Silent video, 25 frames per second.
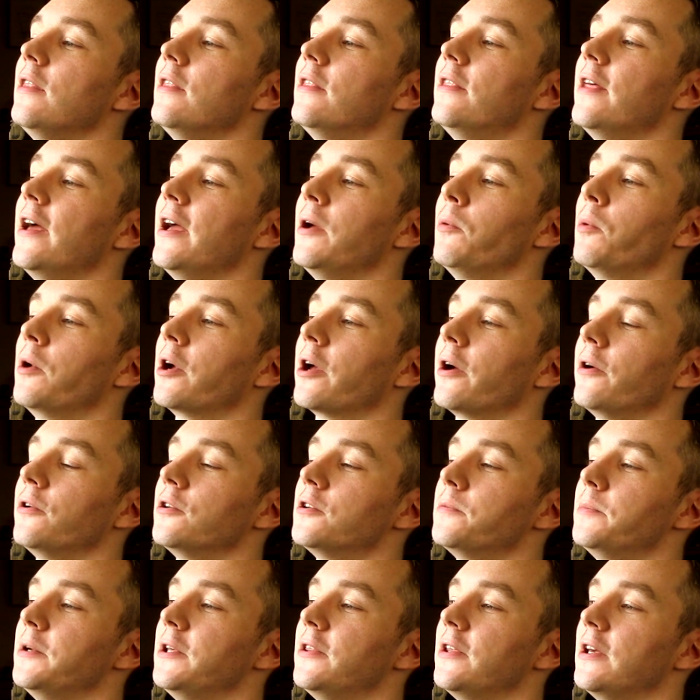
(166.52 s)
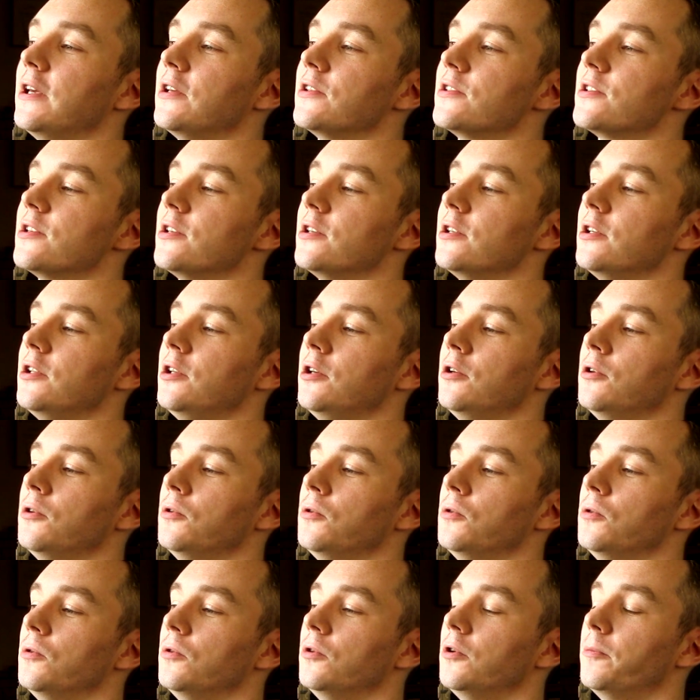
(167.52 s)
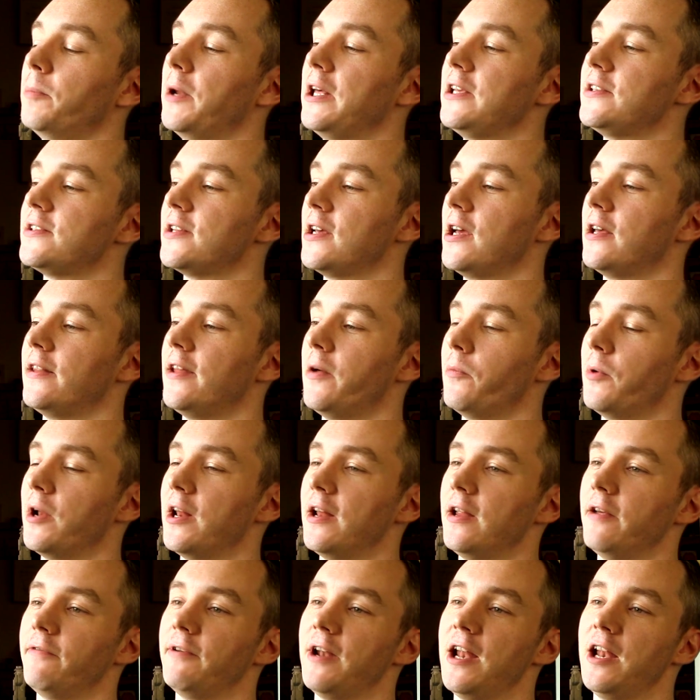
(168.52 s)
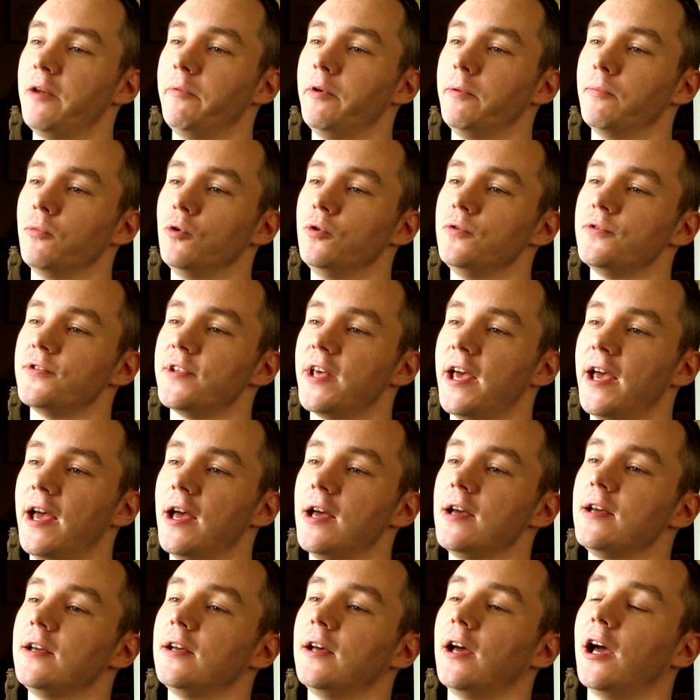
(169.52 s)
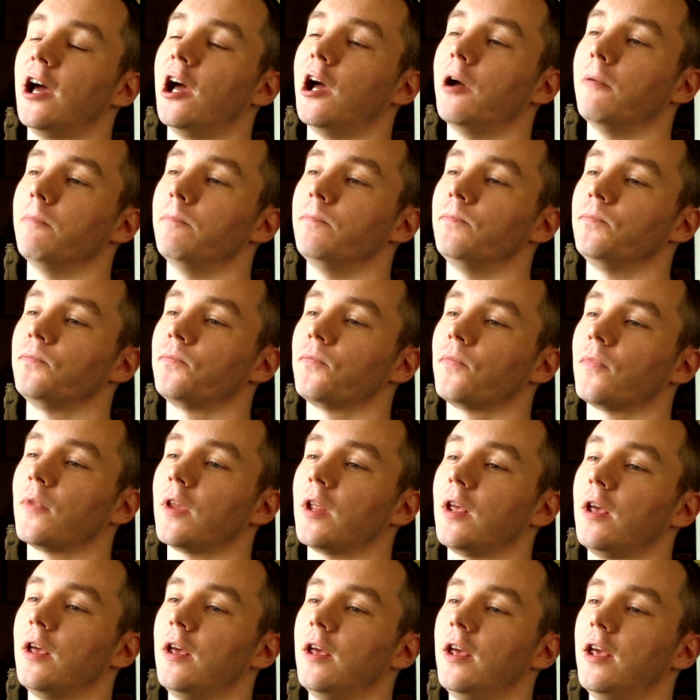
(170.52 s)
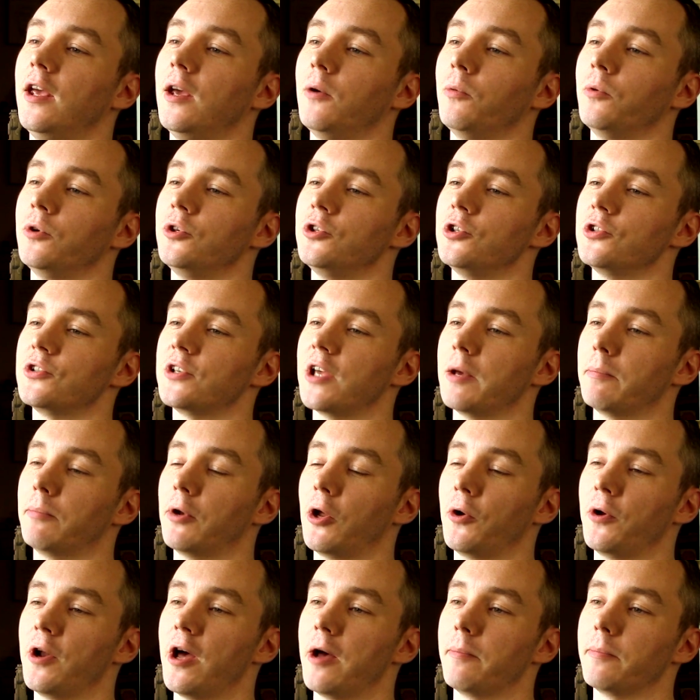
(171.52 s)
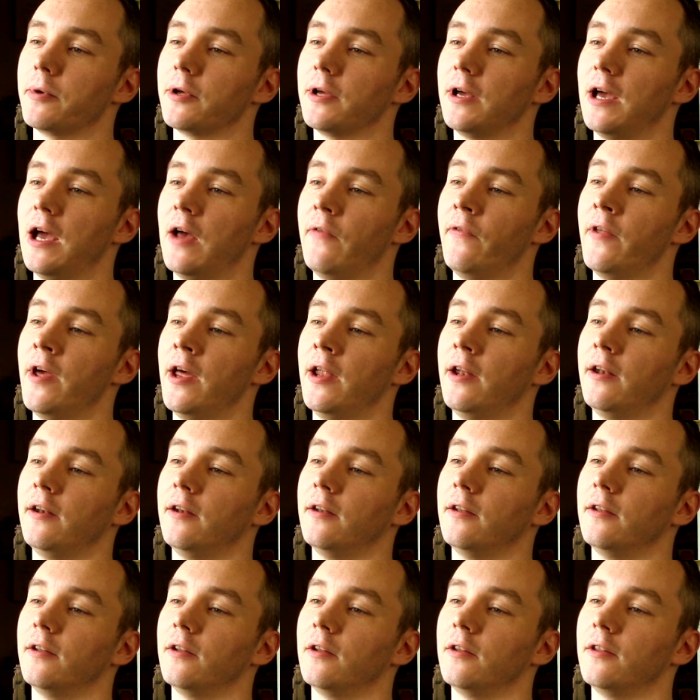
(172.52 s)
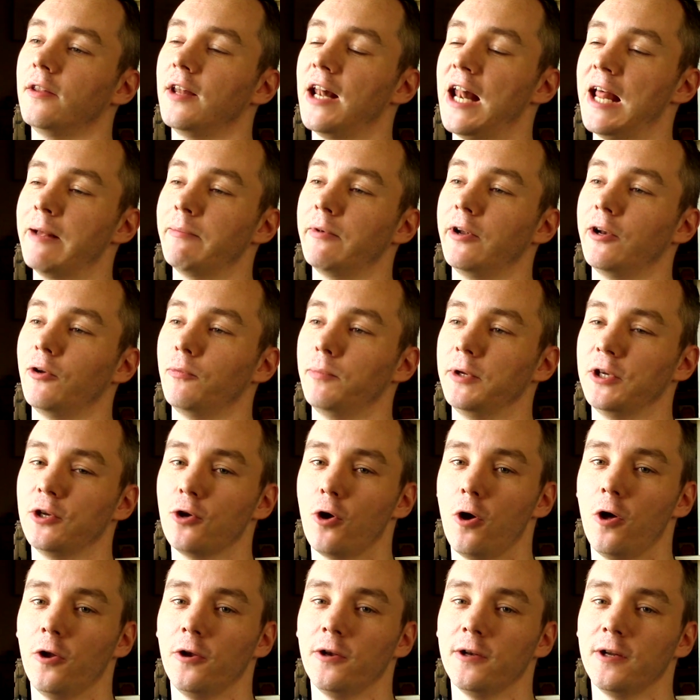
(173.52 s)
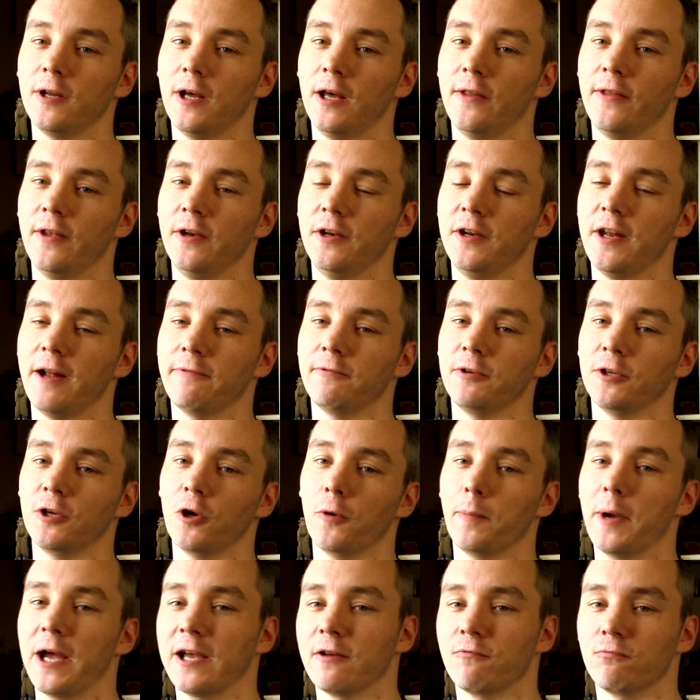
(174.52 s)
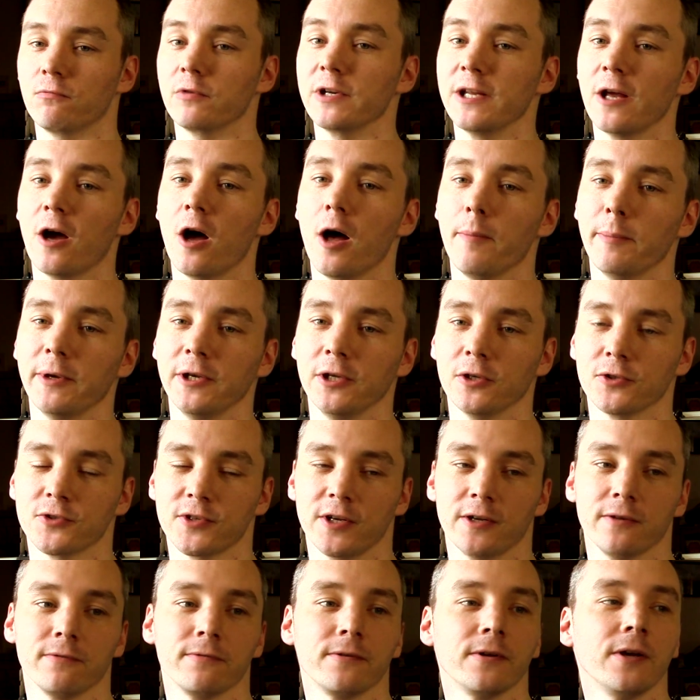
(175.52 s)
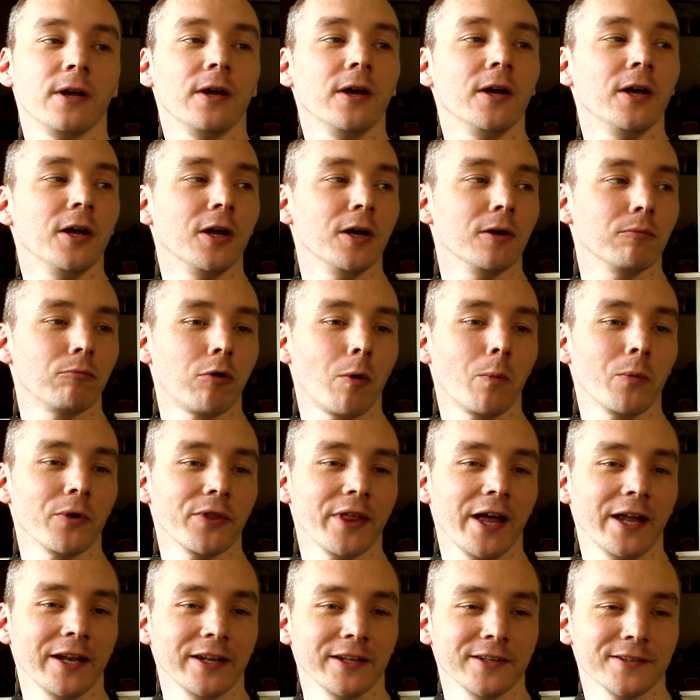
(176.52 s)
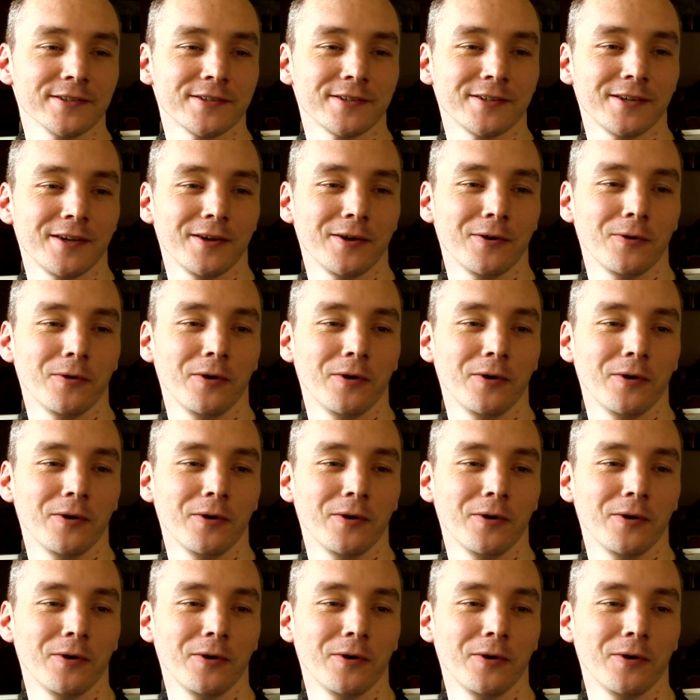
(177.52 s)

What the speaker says: they were going to be things that you place it, and then if an enemy moves there, it would just get blown up, and then the landmine would be gone, and then you'd have to go back and rearm it yourself. Problem with that is,